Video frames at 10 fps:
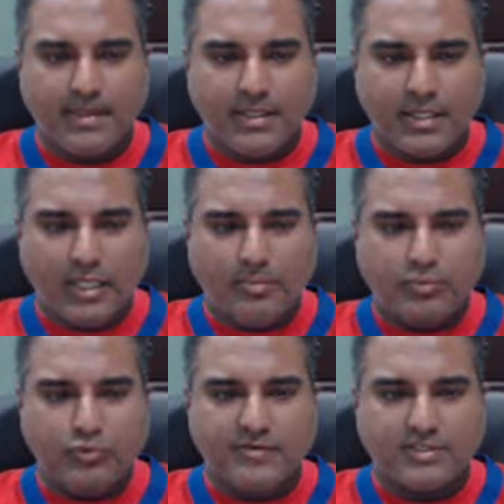
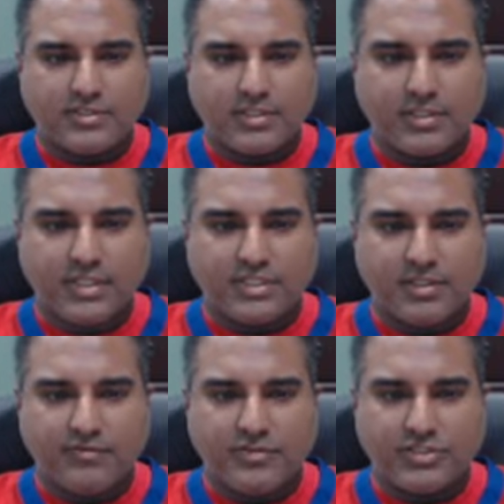improving circulation
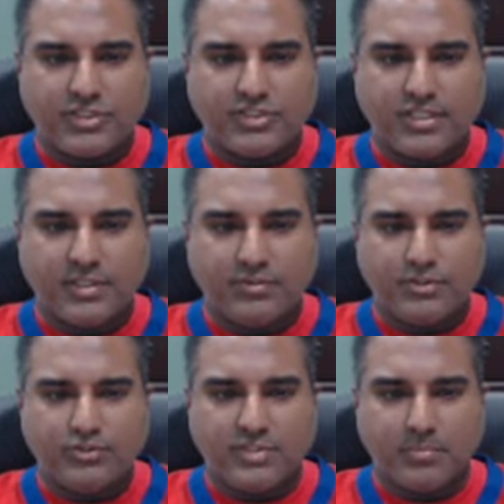efficiency and
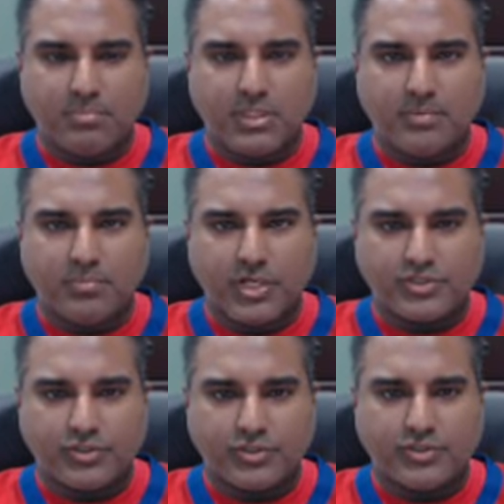reducing blood
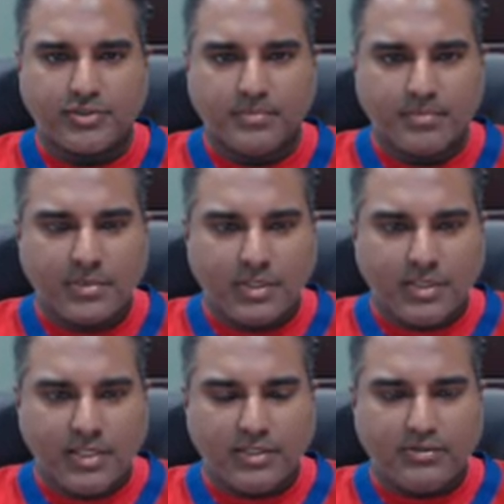pressure,
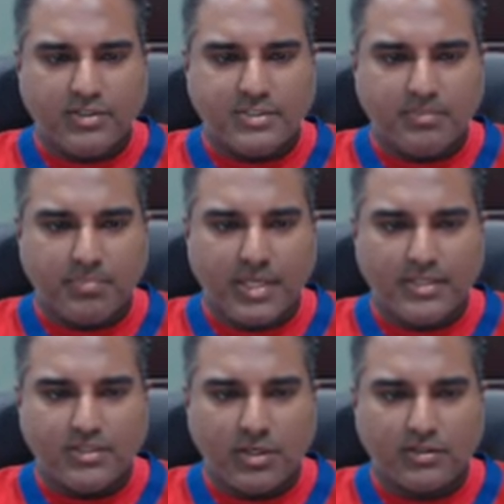increasing pain
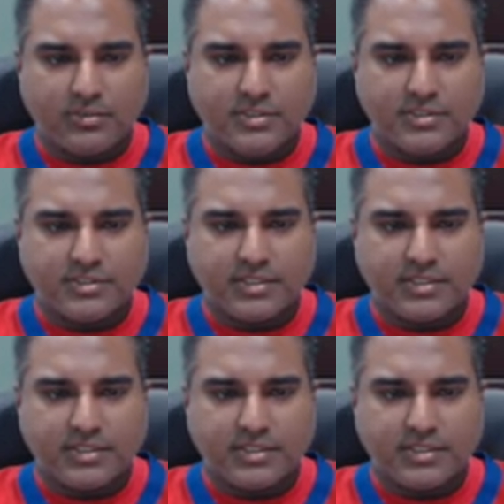tolerance,